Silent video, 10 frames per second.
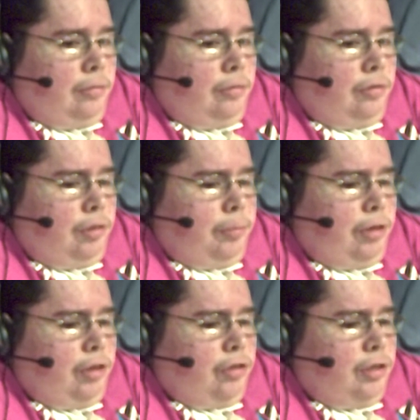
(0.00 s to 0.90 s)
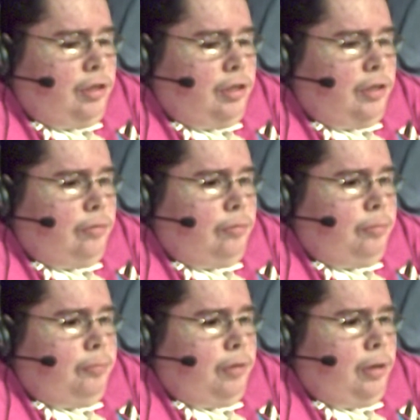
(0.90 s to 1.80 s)
Triple H does his
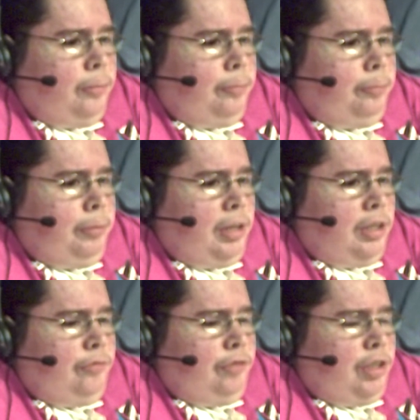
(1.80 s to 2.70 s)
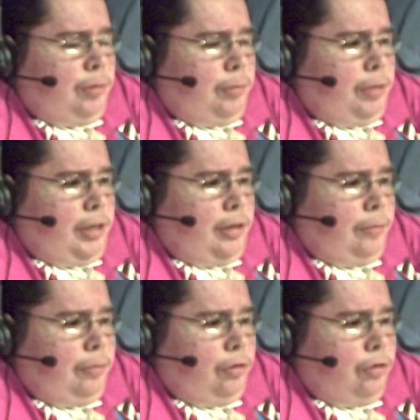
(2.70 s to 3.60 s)
best Vince McMahon
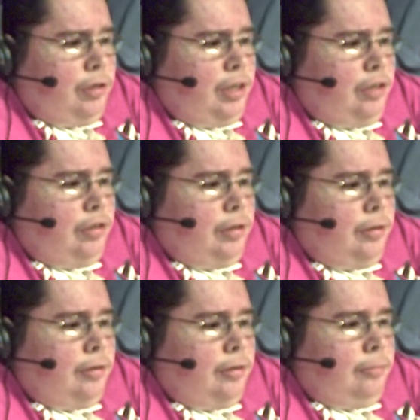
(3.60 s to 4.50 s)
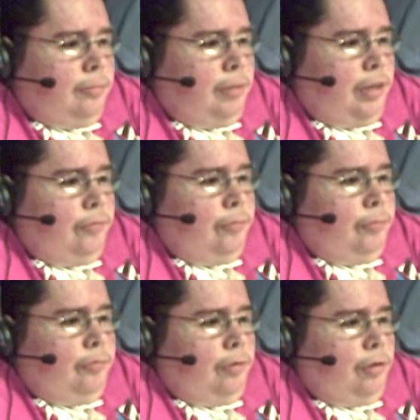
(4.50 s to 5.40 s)
impersonation by
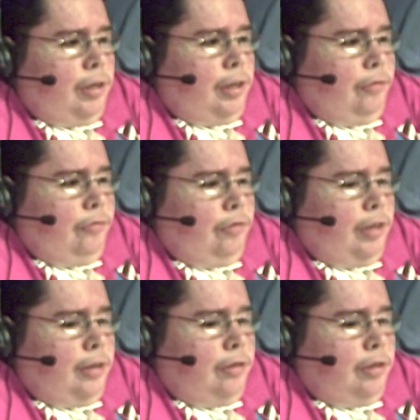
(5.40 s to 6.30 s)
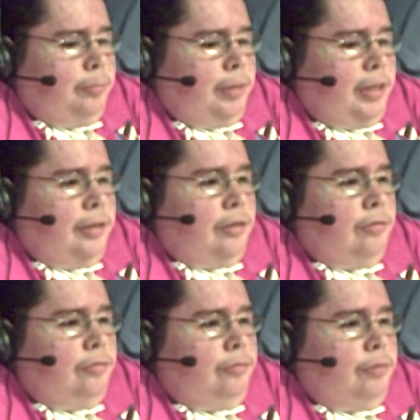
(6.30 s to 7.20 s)
falling out flat on his back
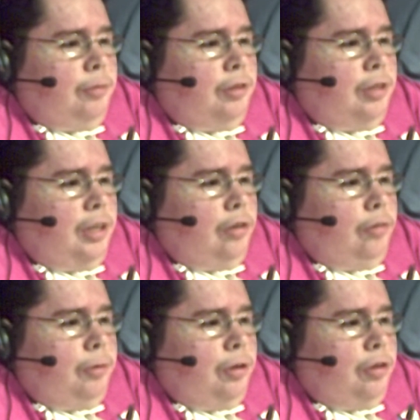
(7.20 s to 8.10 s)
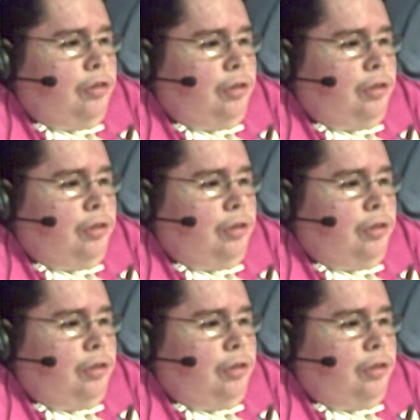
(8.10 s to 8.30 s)
from the KO punch.